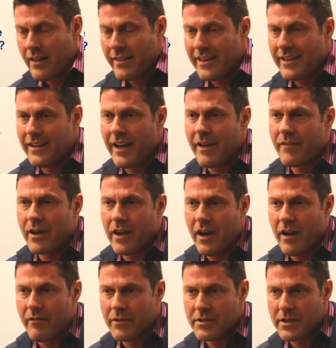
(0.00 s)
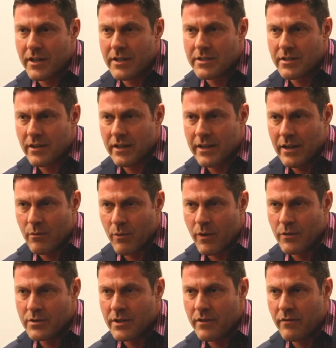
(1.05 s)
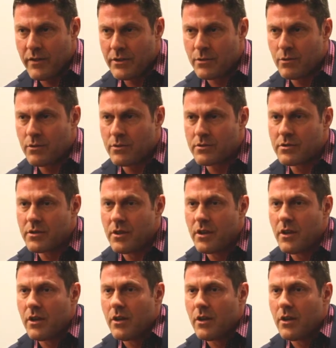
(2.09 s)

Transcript: They need to have a conversation, again, with those individuals